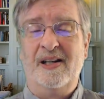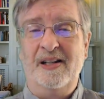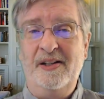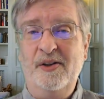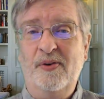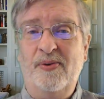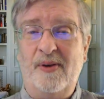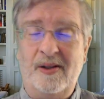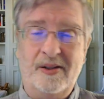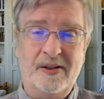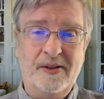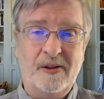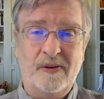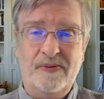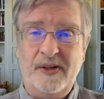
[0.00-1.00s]
And you fall
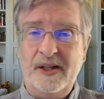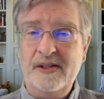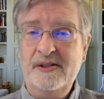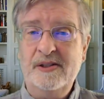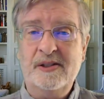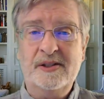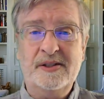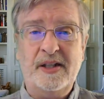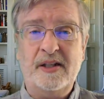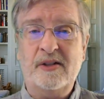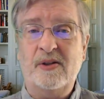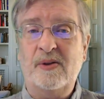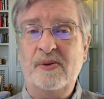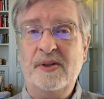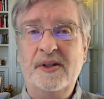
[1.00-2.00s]
on your face in the state
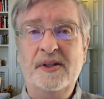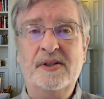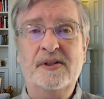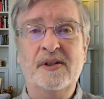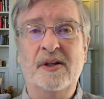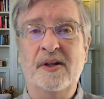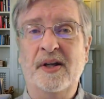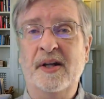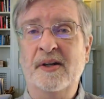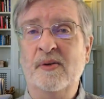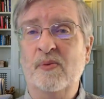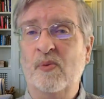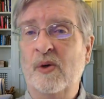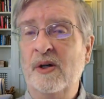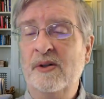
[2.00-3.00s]
of holiness and,
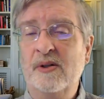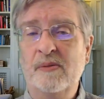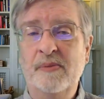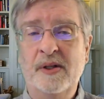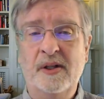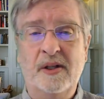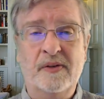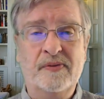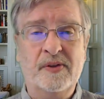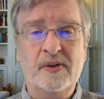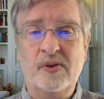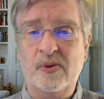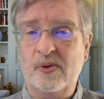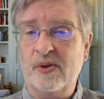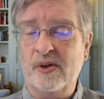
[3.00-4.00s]
and wonderment of the
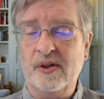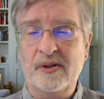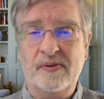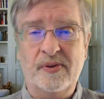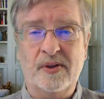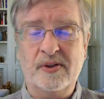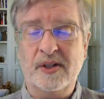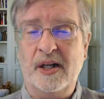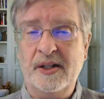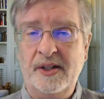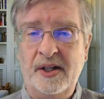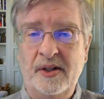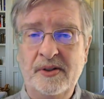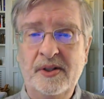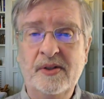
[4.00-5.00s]
Lord, folks. I
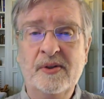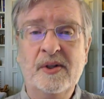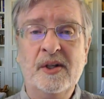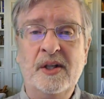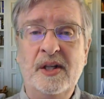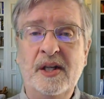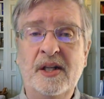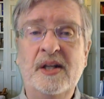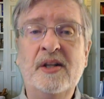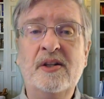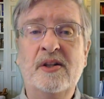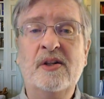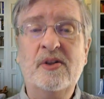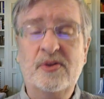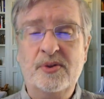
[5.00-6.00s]
tell you, it is
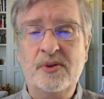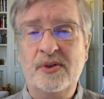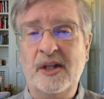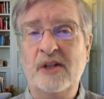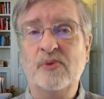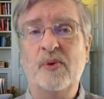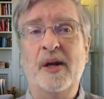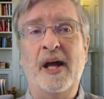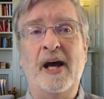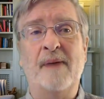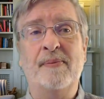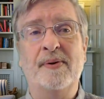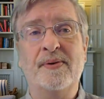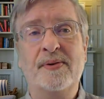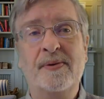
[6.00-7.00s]
the truth. That's what
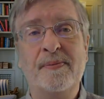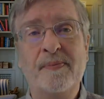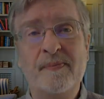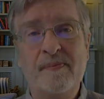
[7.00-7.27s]
happens.